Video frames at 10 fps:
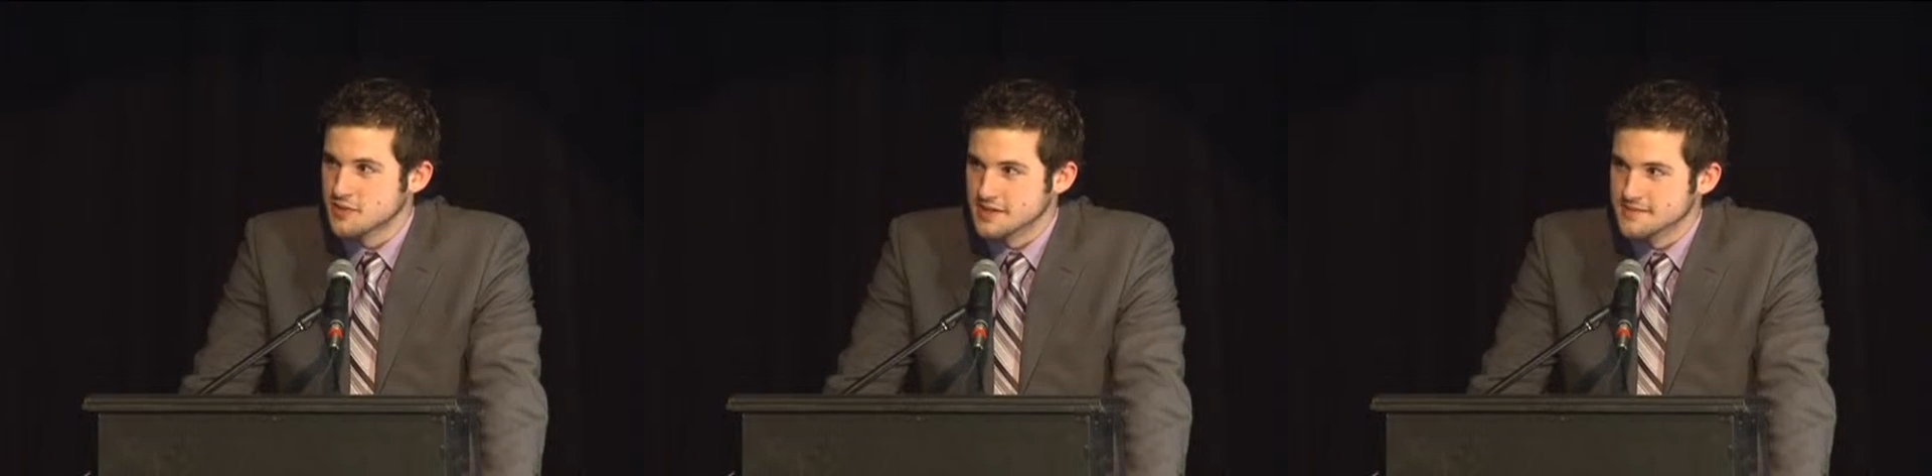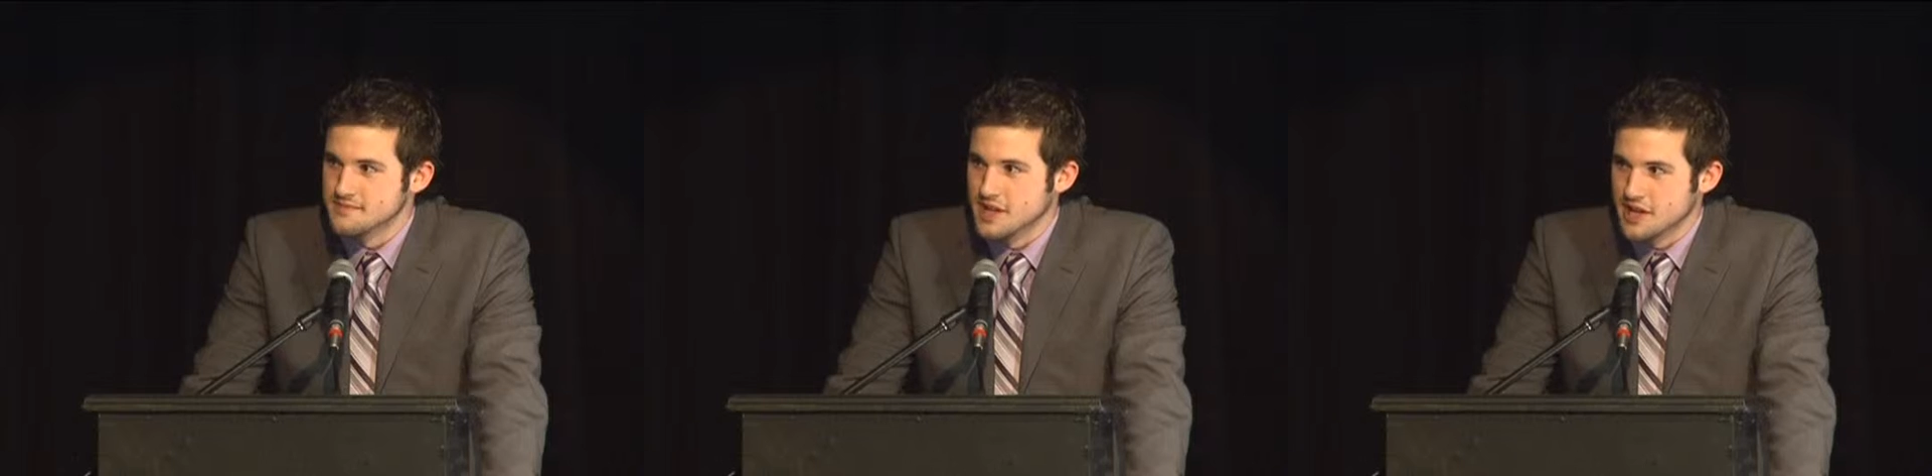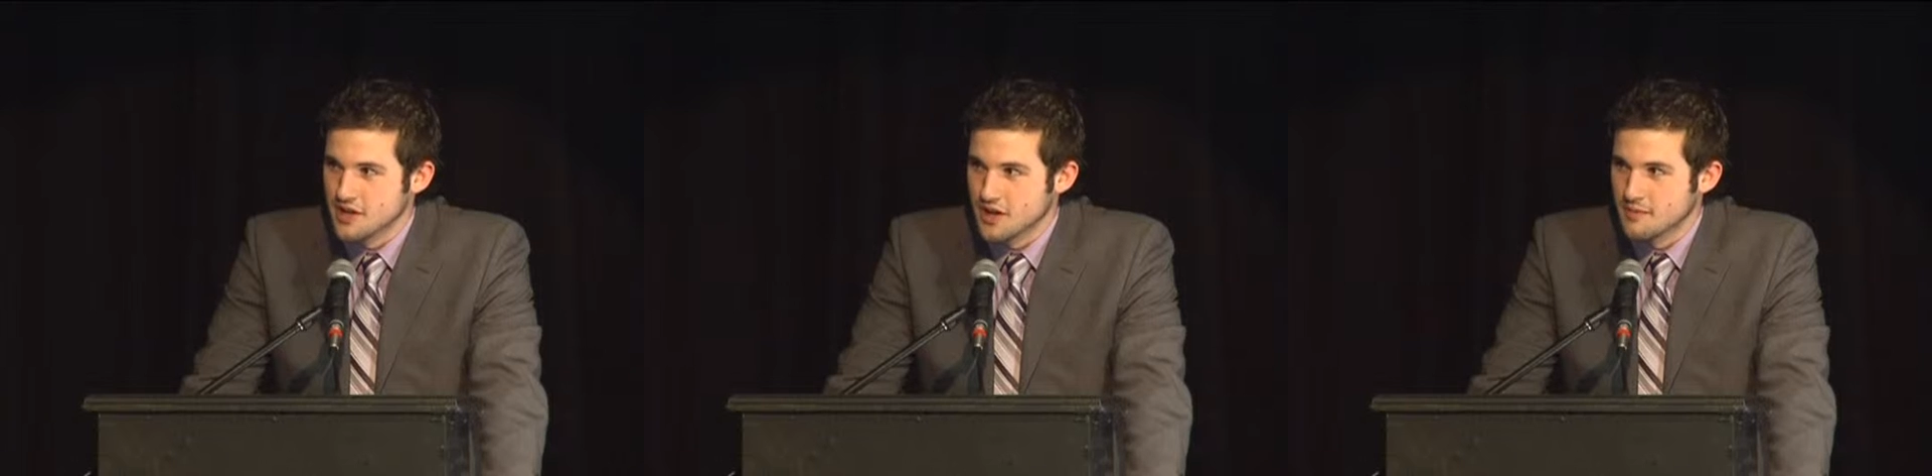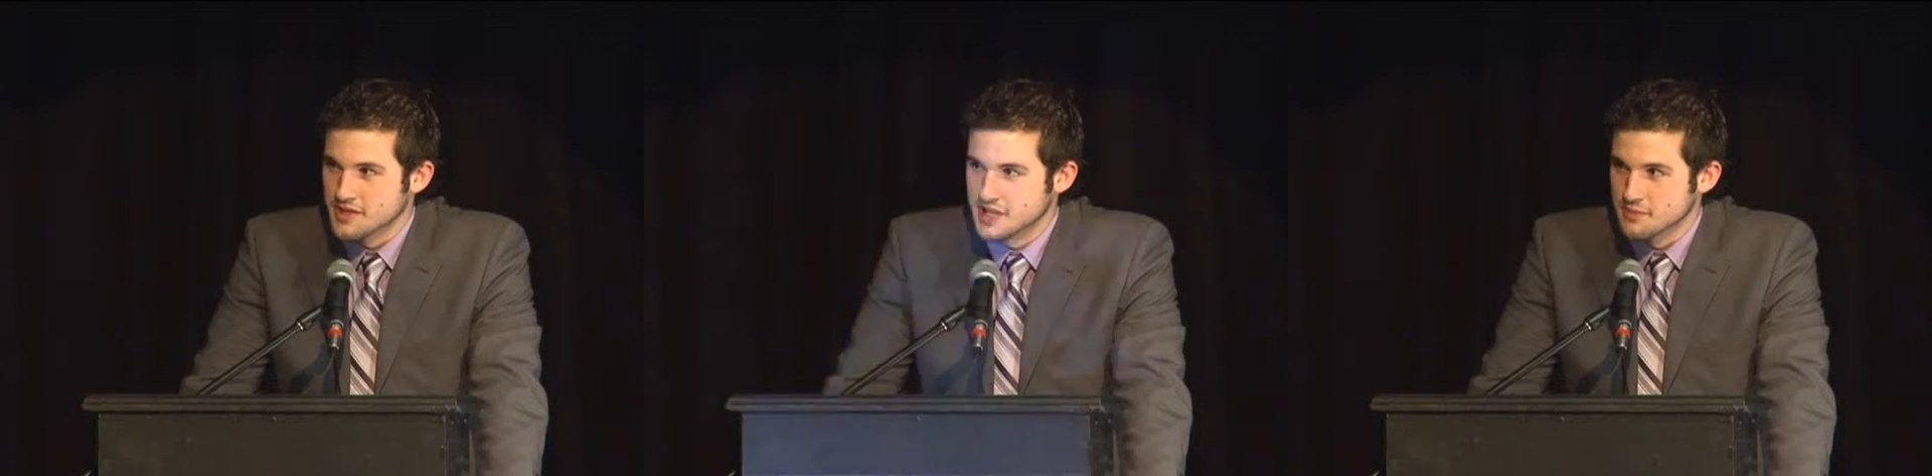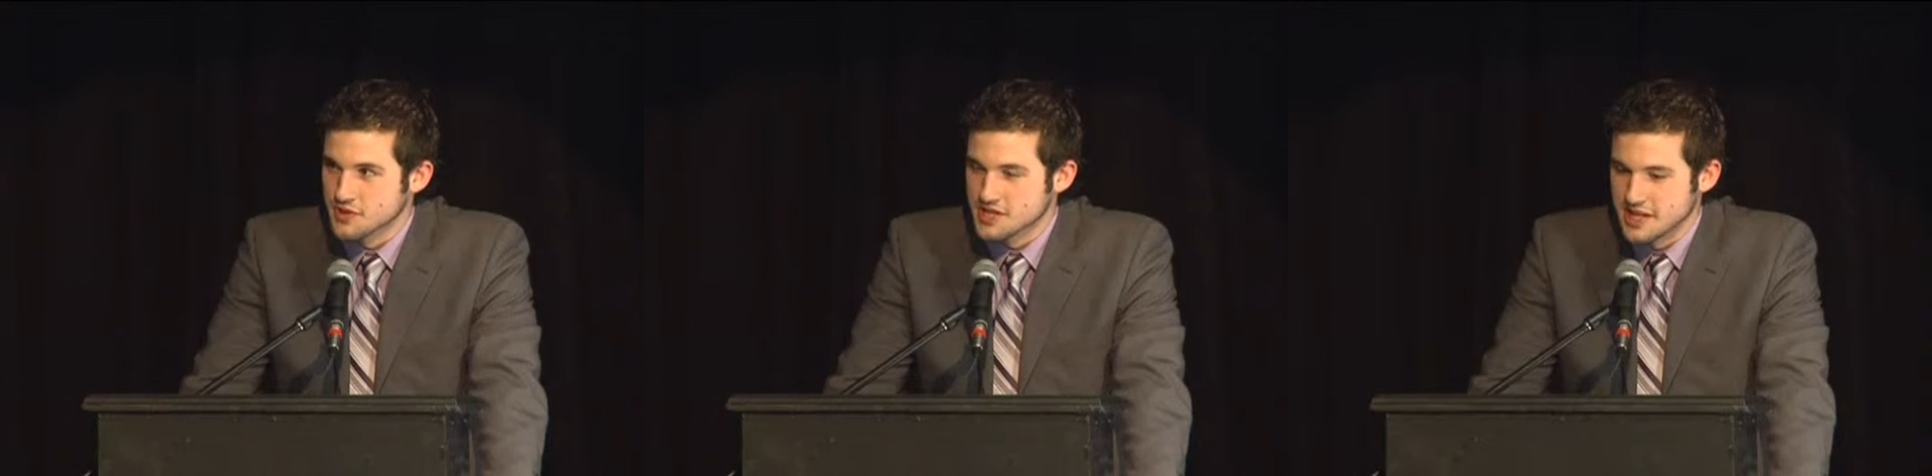but now you know how much I
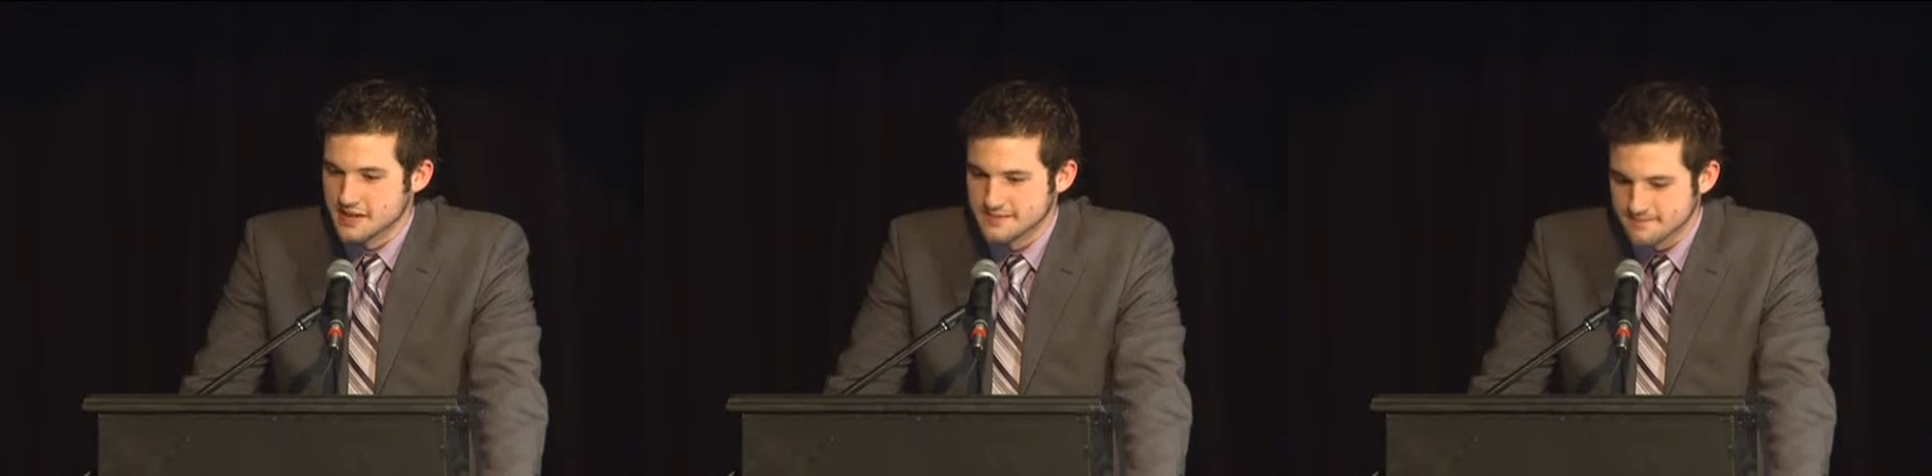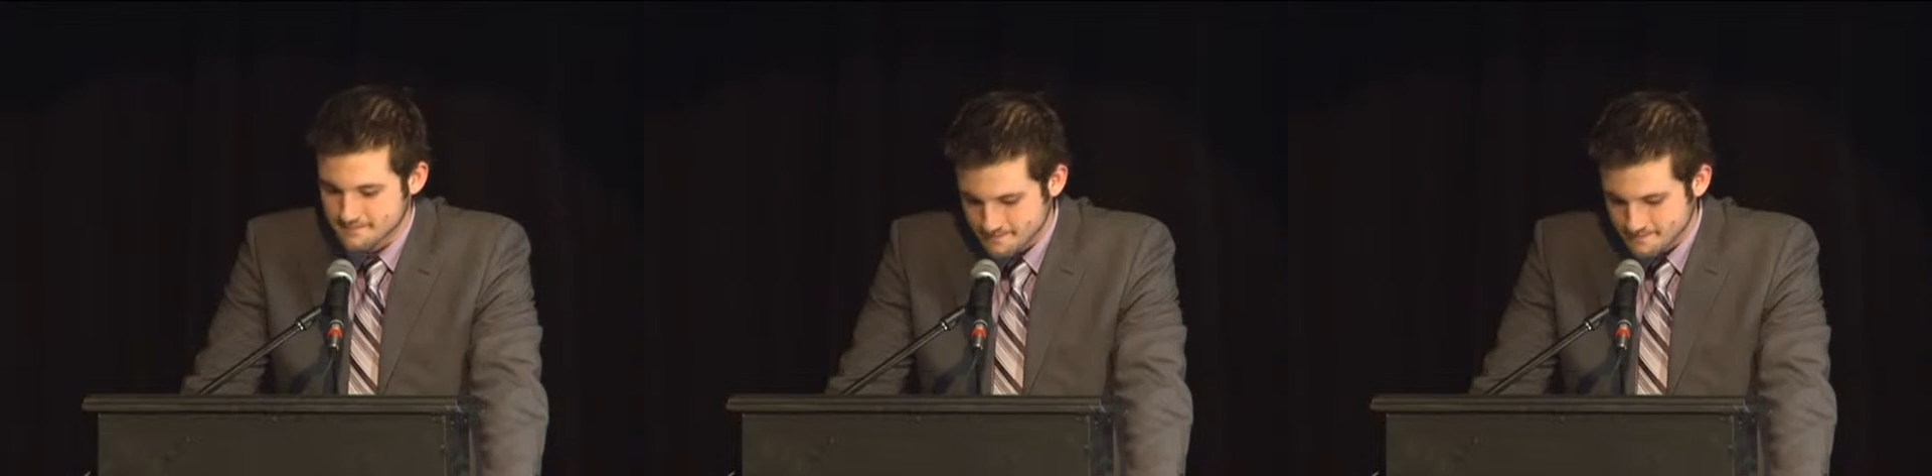appreciate it.